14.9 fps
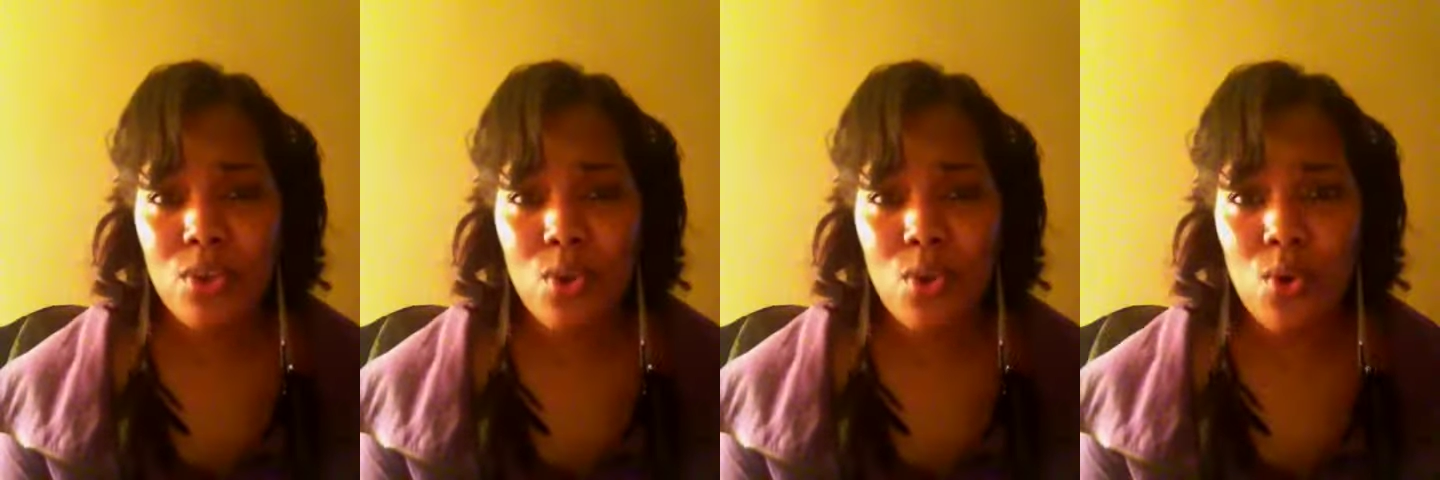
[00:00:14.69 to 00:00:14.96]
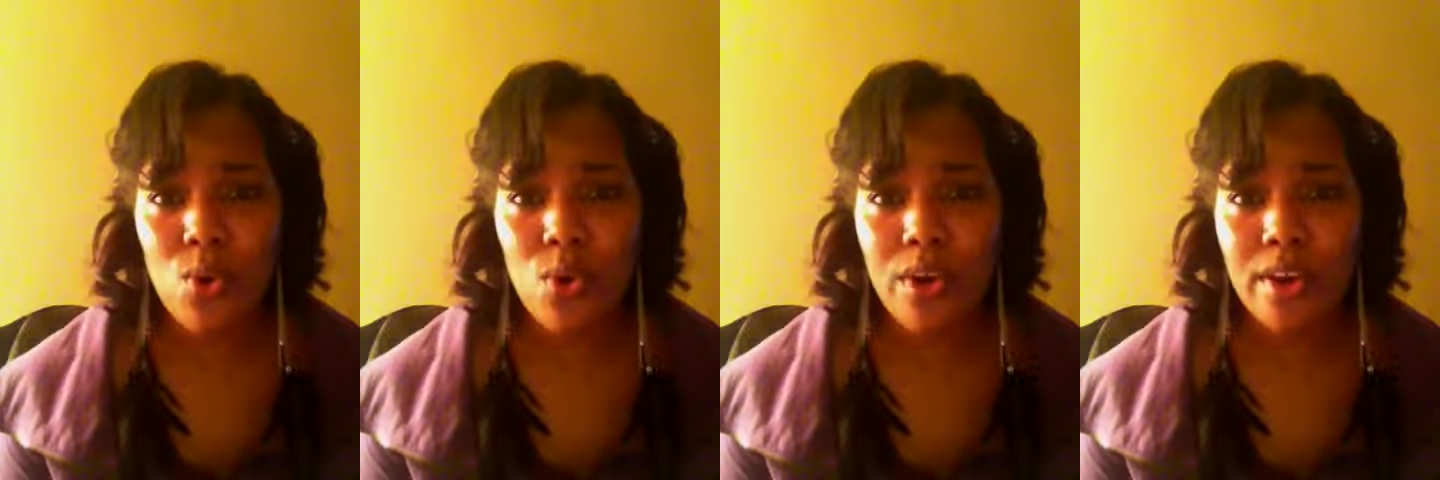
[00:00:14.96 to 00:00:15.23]

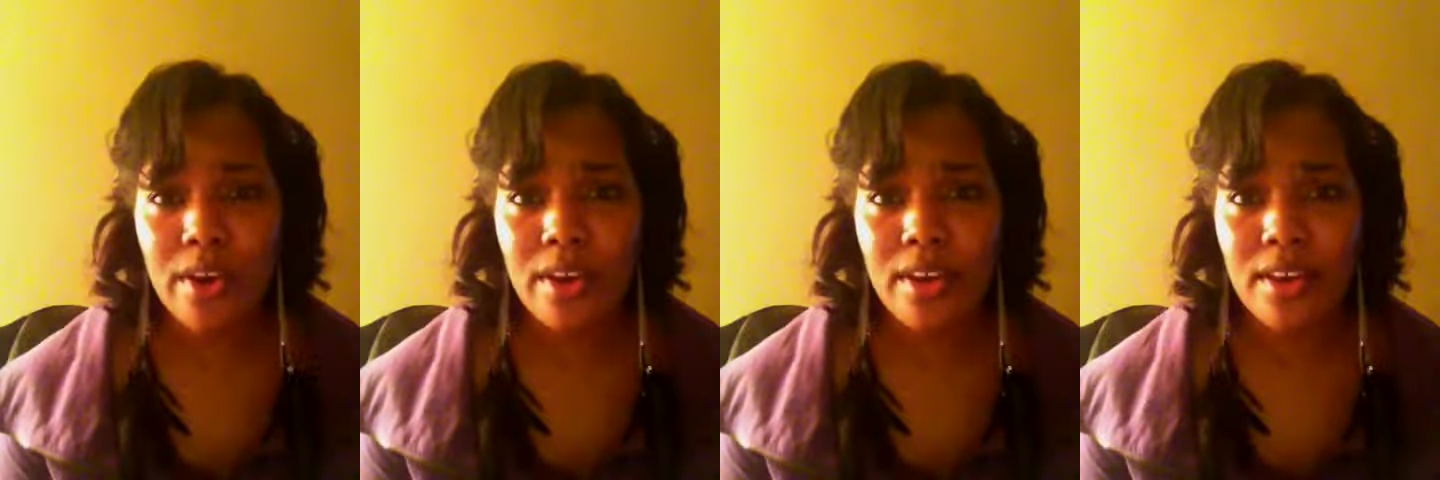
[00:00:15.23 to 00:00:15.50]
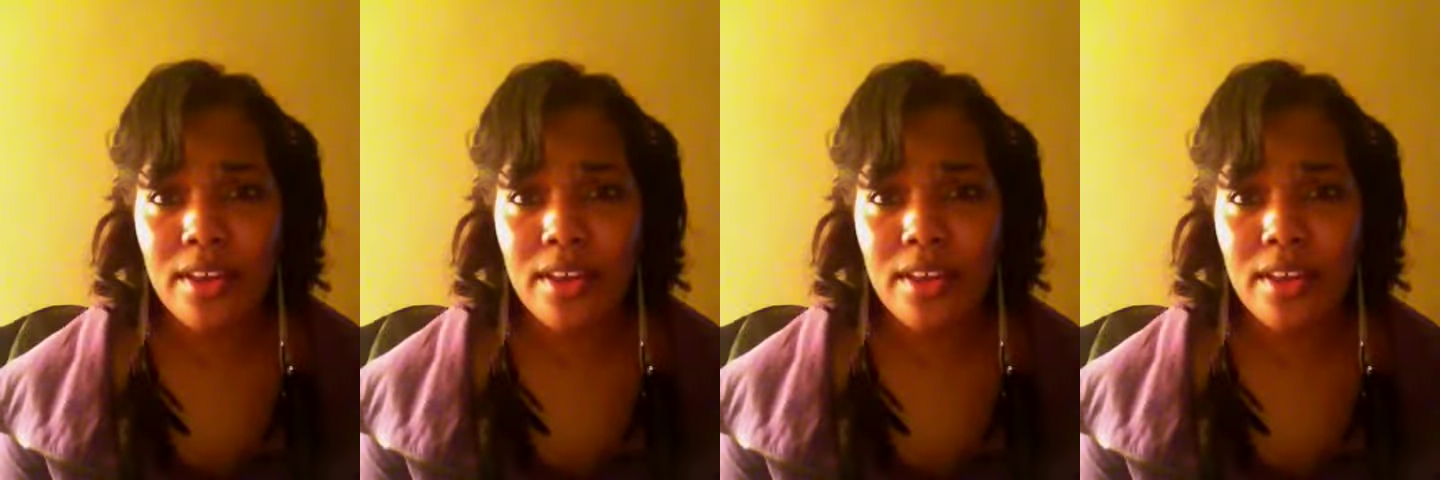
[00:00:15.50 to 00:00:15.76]

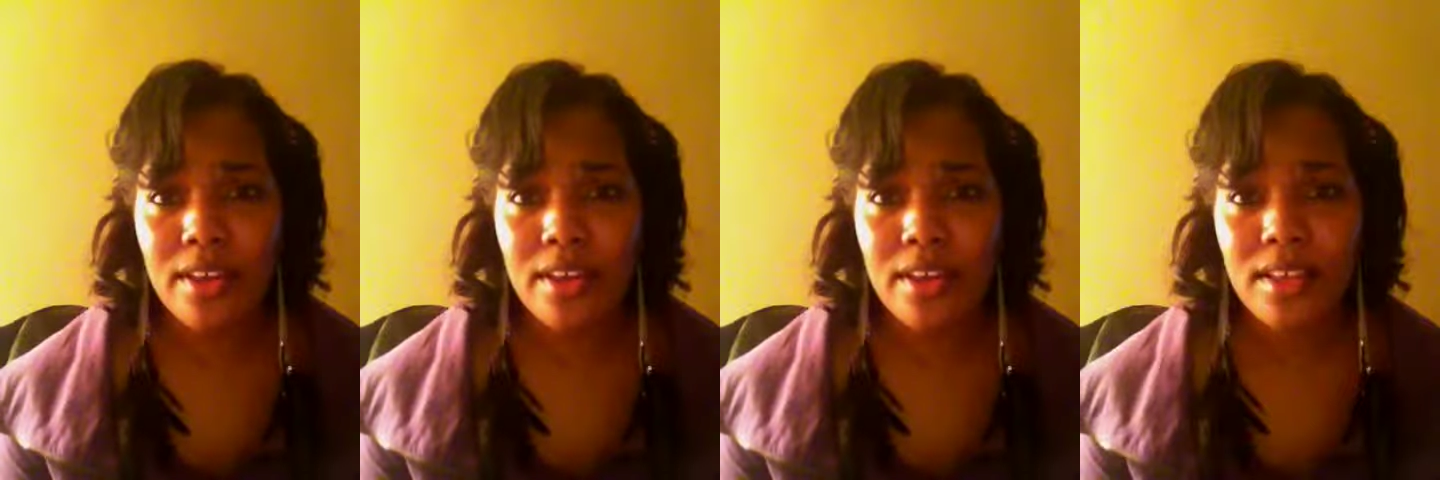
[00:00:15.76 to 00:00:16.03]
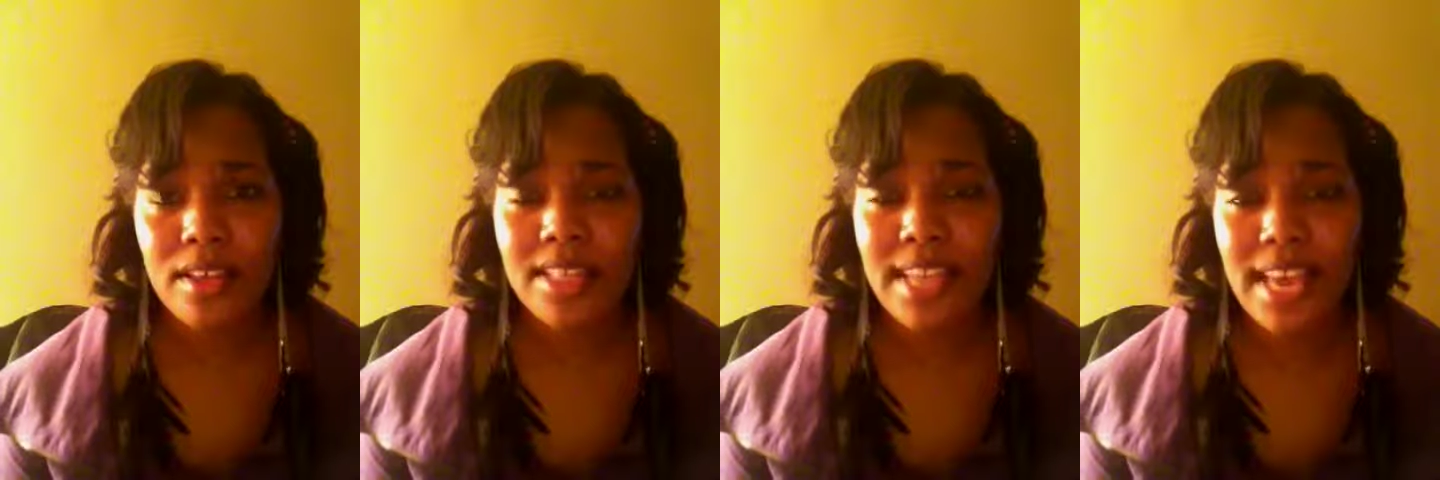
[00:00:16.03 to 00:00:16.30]
on
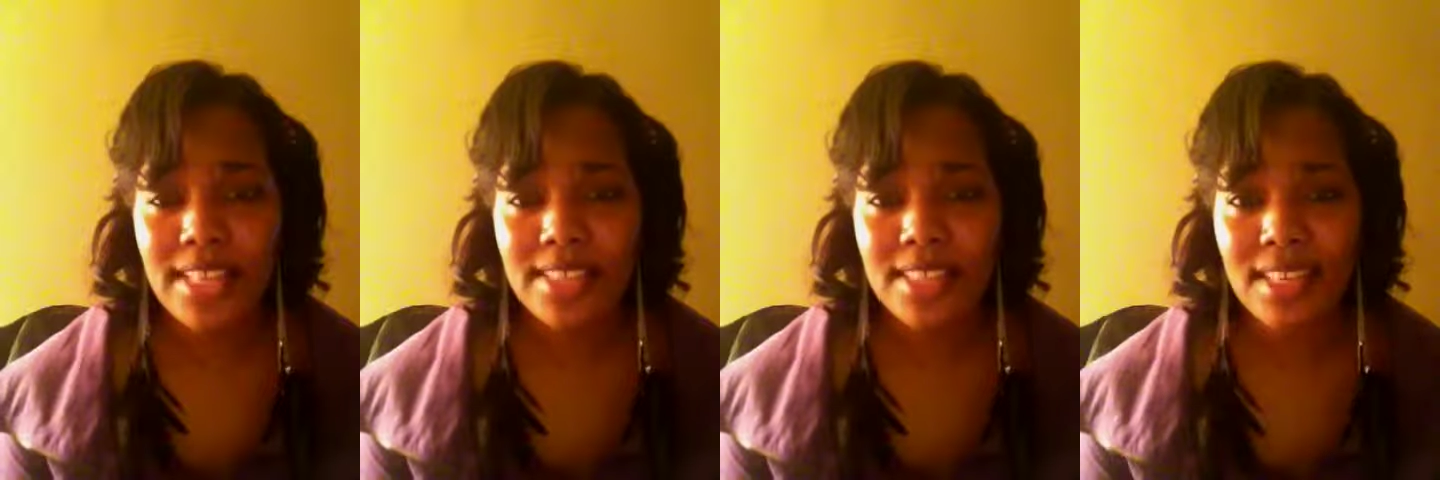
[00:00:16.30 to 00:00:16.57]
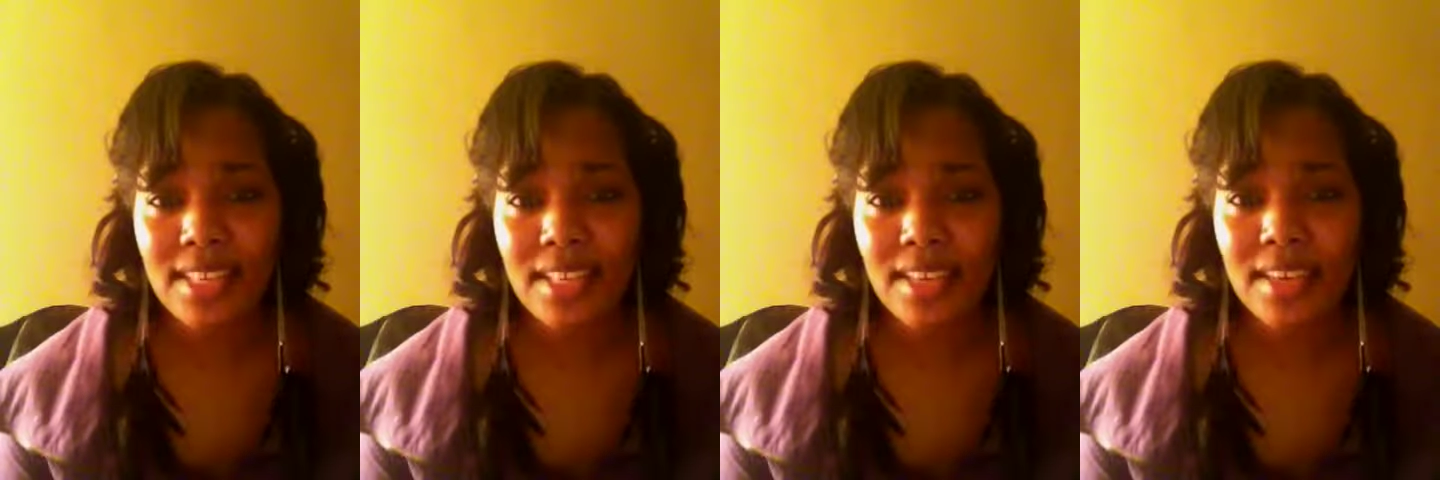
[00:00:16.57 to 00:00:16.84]

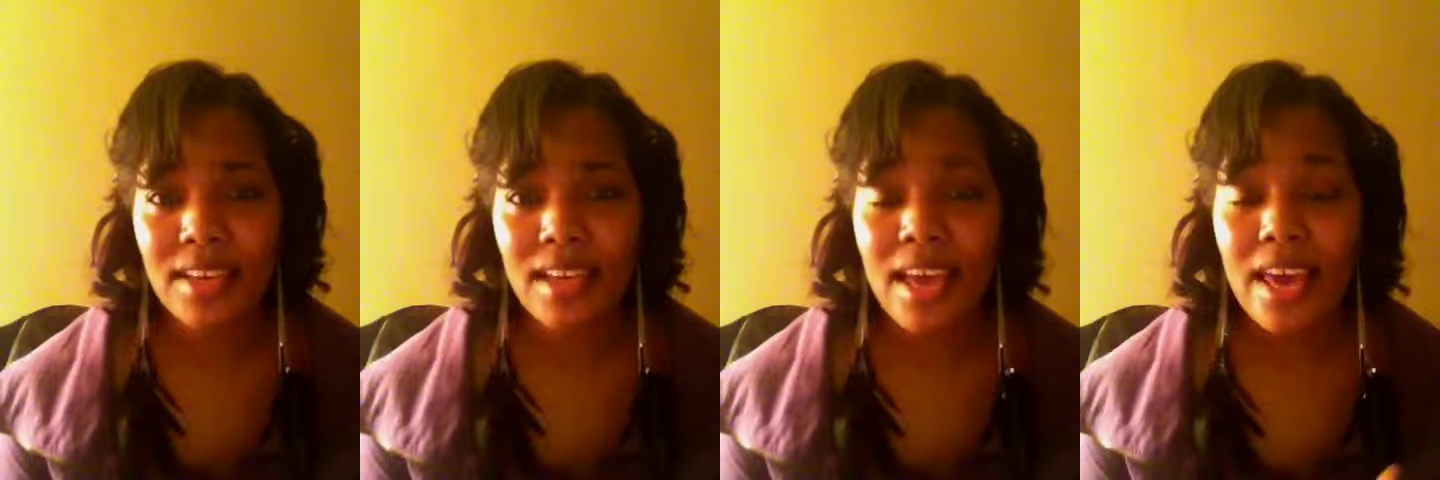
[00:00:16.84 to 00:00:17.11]
destiny.